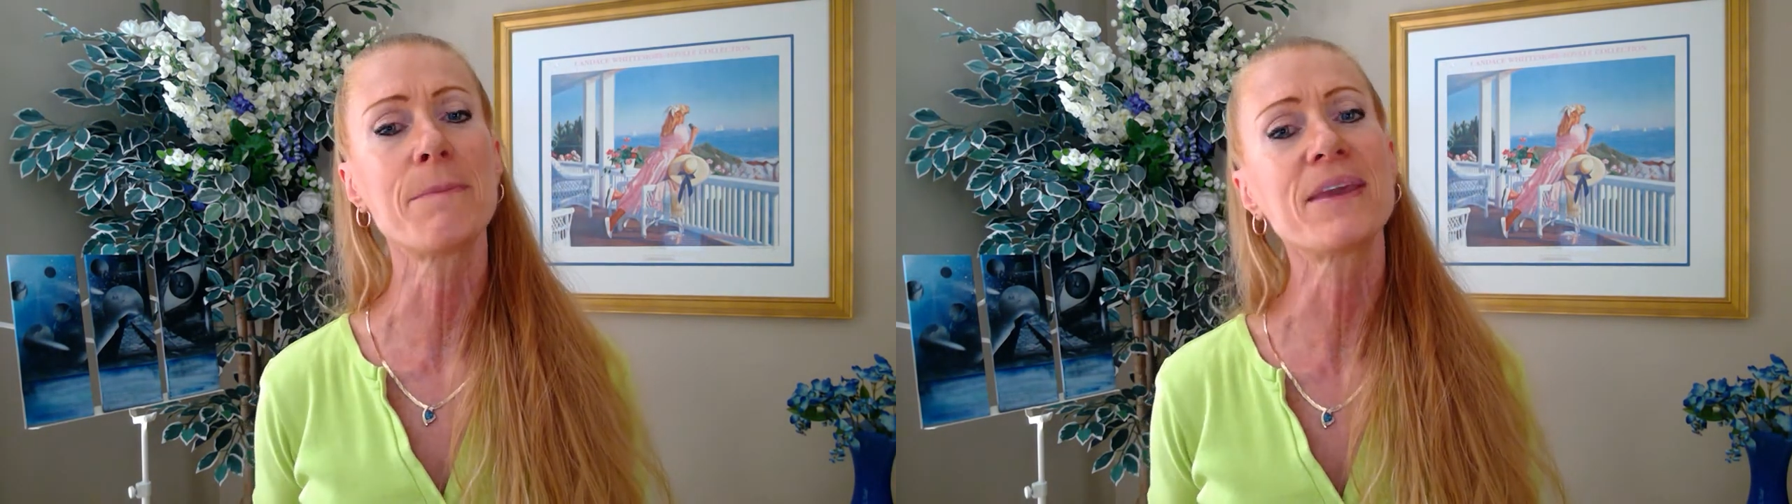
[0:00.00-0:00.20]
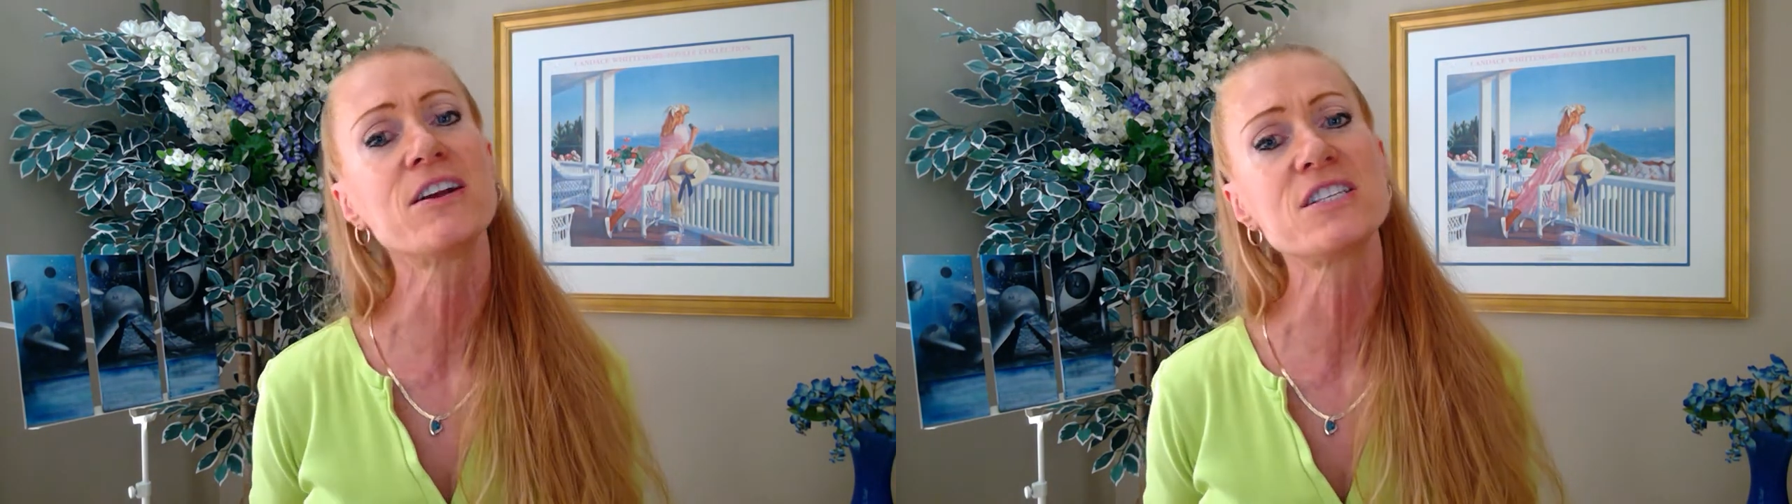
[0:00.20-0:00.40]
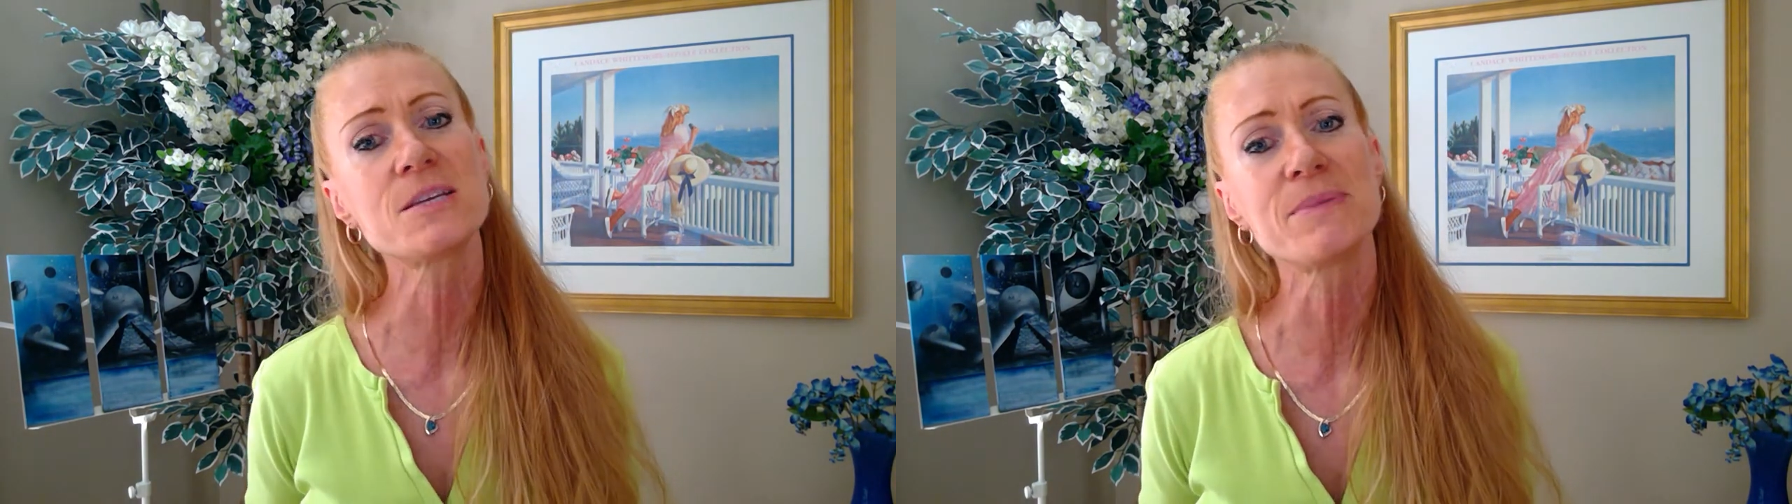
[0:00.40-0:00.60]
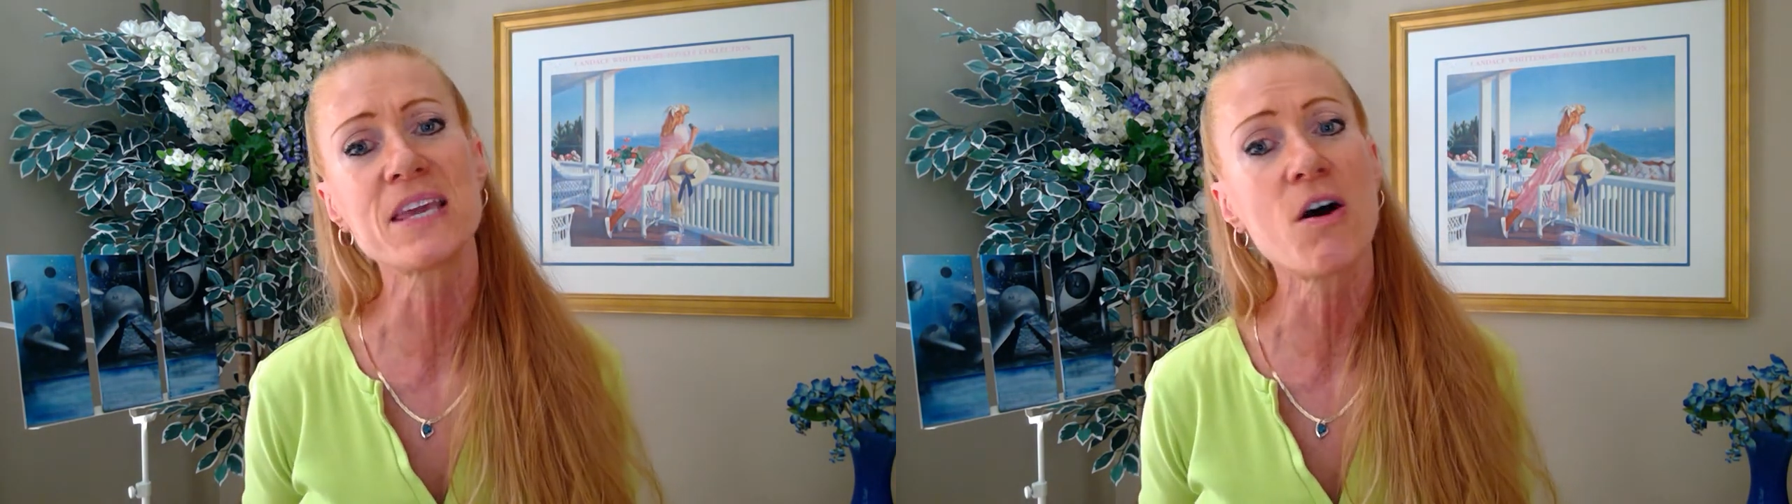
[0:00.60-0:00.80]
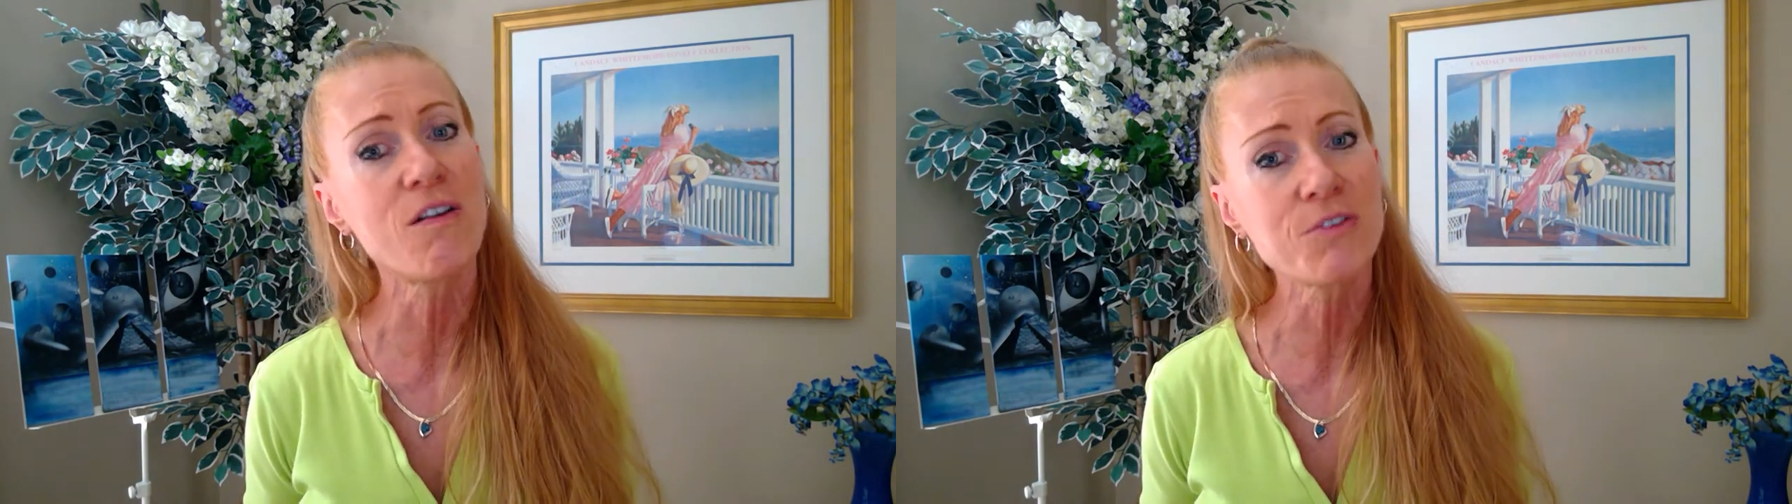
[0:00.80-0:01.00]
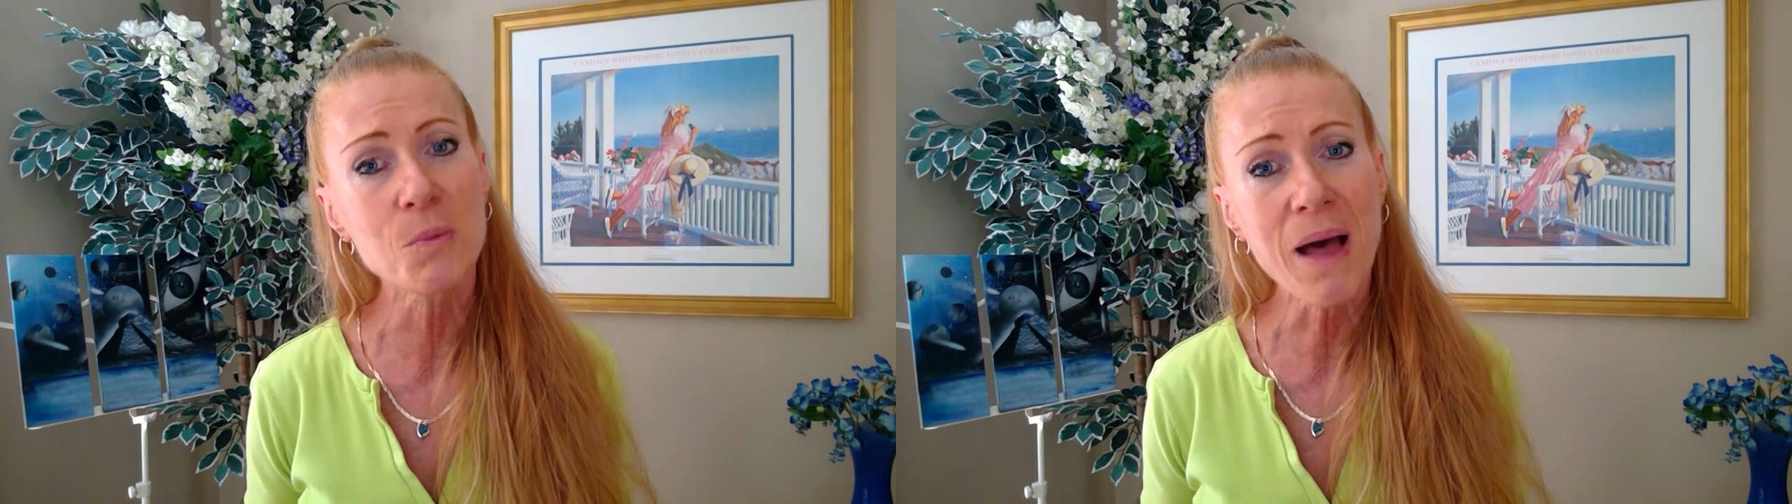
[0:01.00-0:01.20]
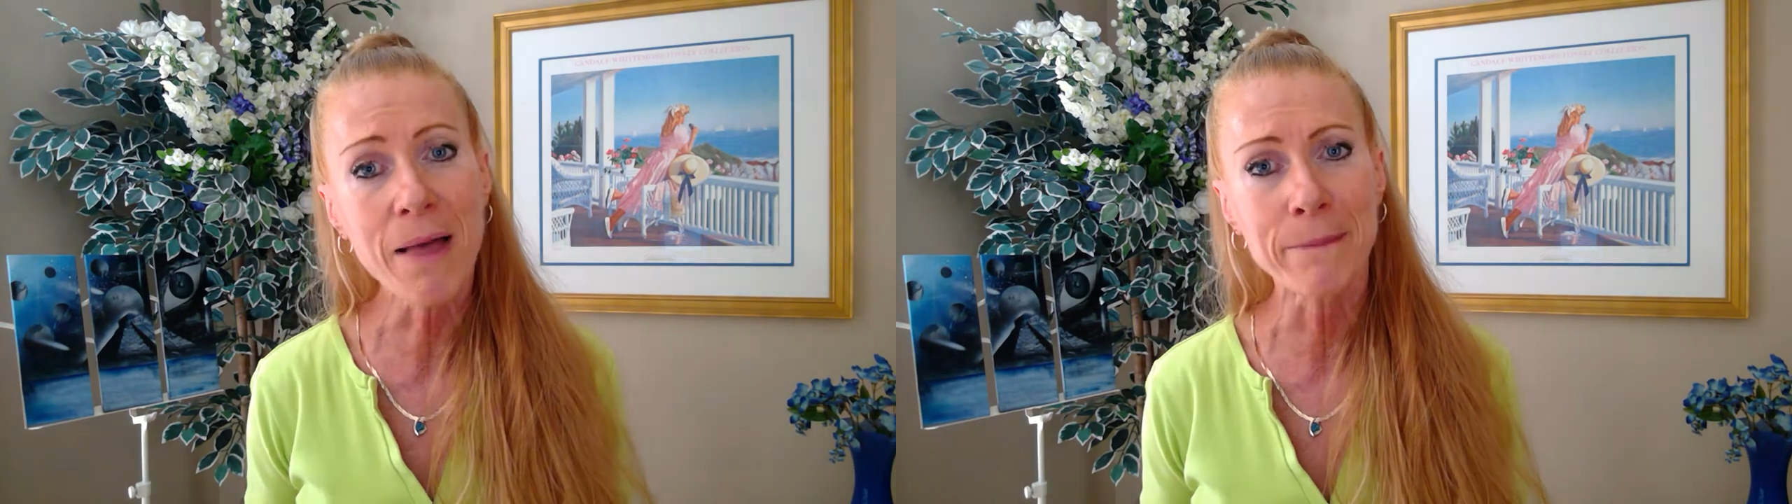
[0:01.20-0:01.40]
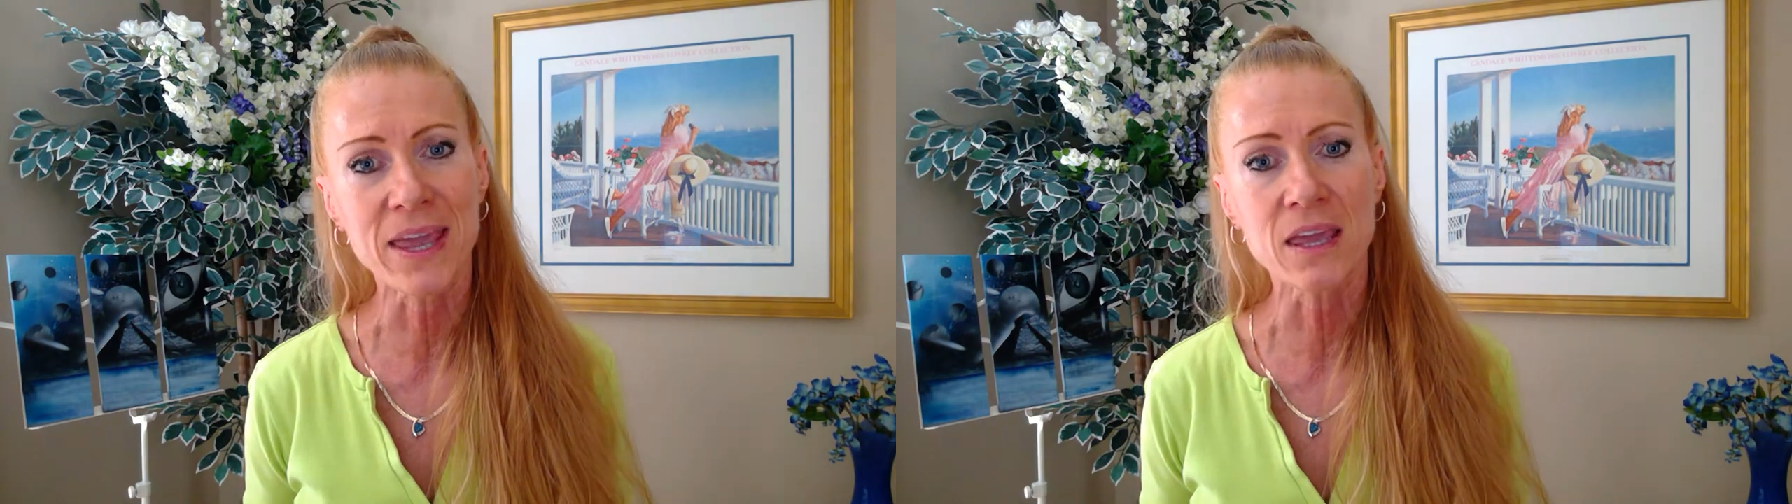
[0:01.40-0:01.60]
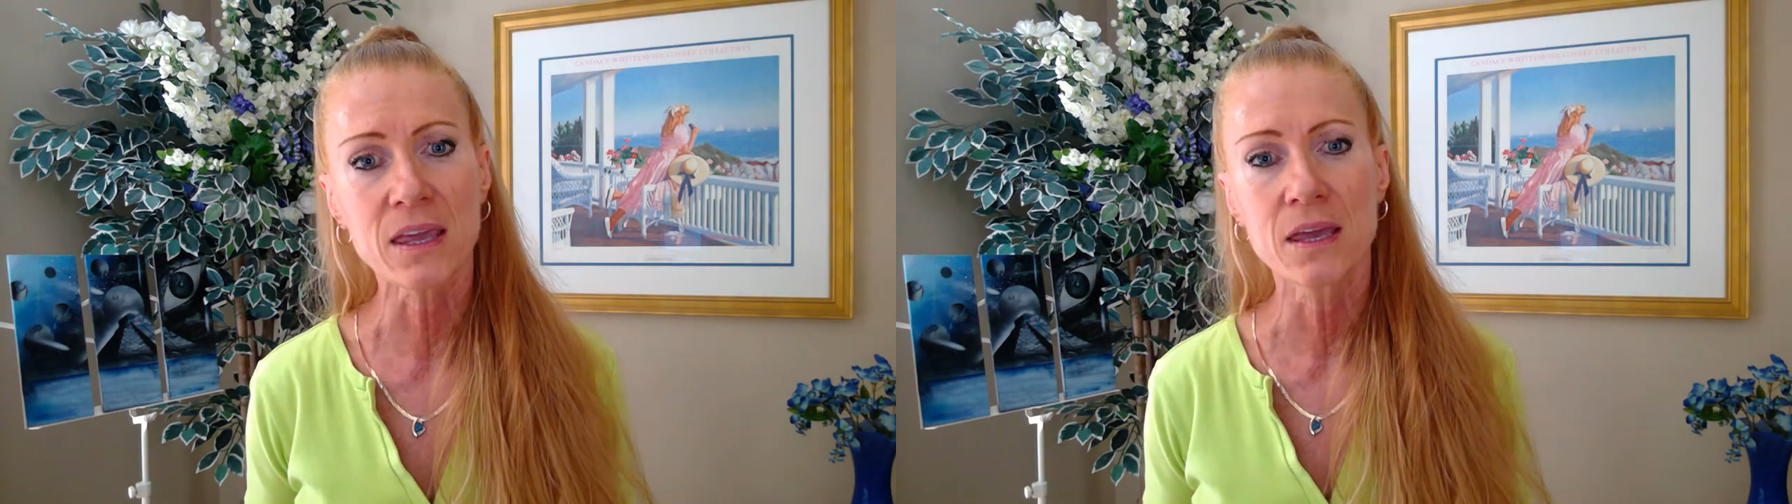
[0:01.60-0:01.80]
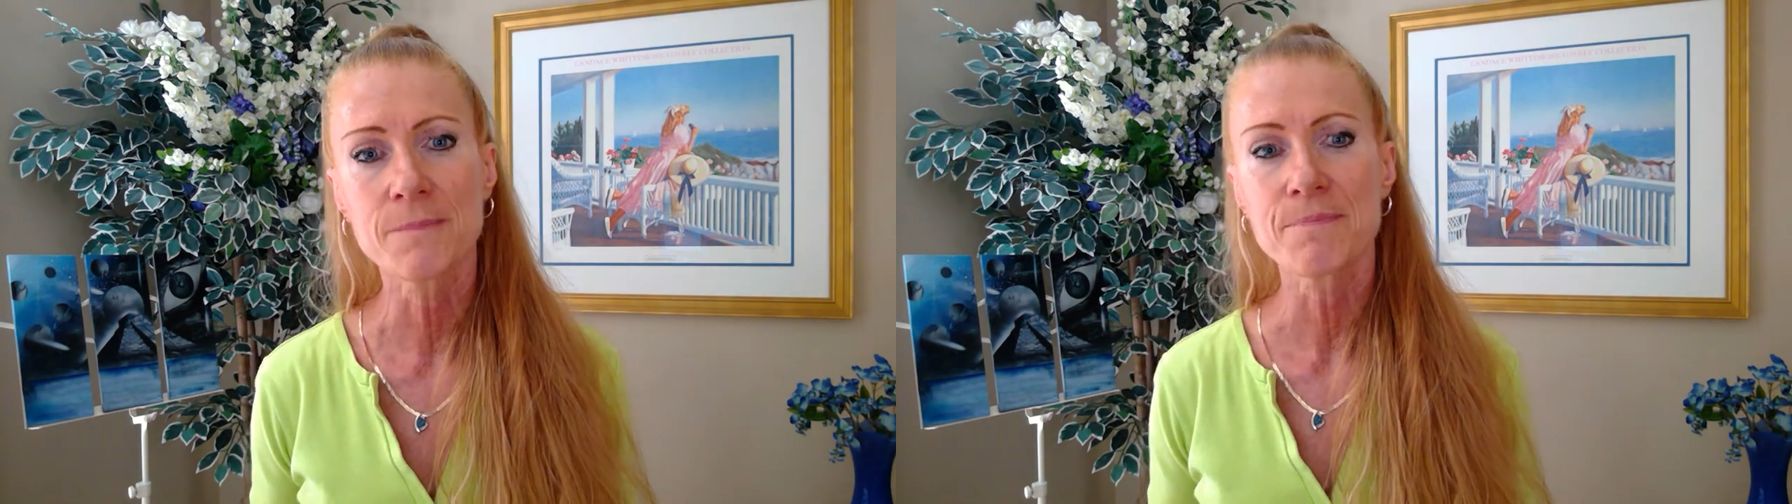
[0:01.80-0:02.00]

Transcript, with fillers: appear to be overwhelming